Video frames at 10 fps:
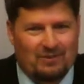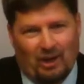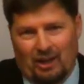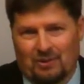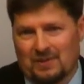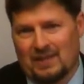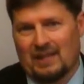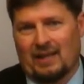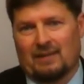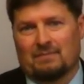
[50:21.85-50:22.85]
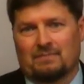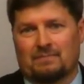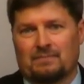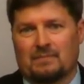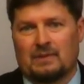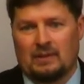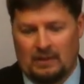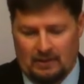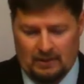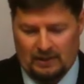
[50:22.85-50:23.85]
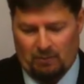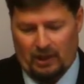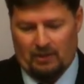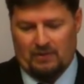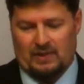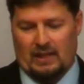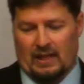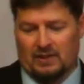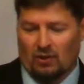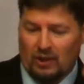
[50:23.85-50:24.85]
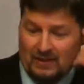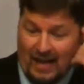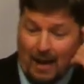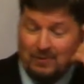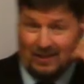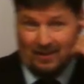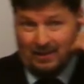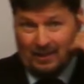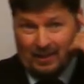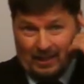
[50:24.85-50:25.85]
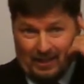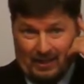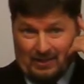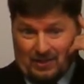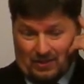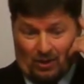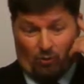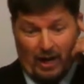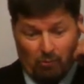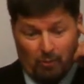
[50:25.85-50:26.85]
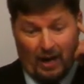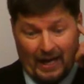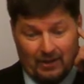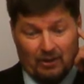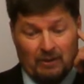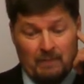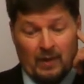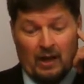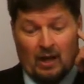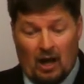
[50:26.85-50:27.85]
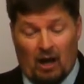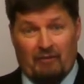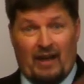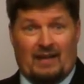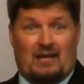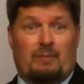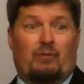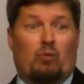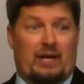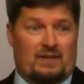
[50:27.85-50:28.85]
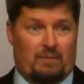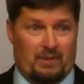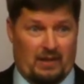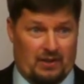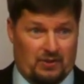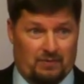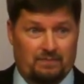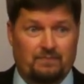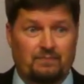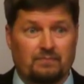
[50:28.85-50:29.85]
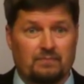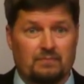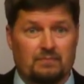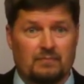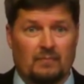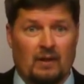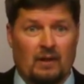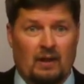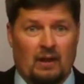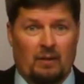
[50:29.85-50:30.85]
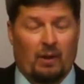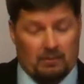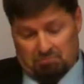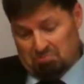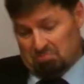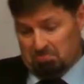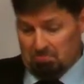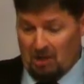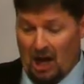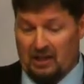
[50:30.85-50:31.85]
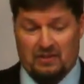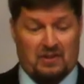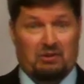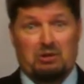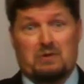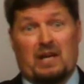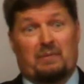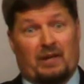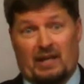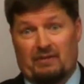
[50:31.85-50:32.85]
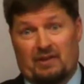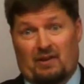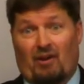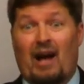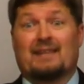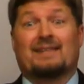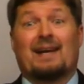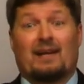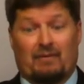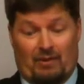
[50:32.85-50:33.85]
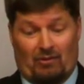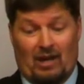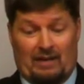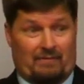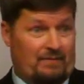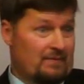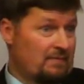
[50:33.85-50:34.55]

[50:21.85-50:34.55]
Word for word: why you don't see that. That's why you don't see that. So, look, Samson is just a great reminder of that type of wasted potential. But God can still use anybody, even to the last second of their life.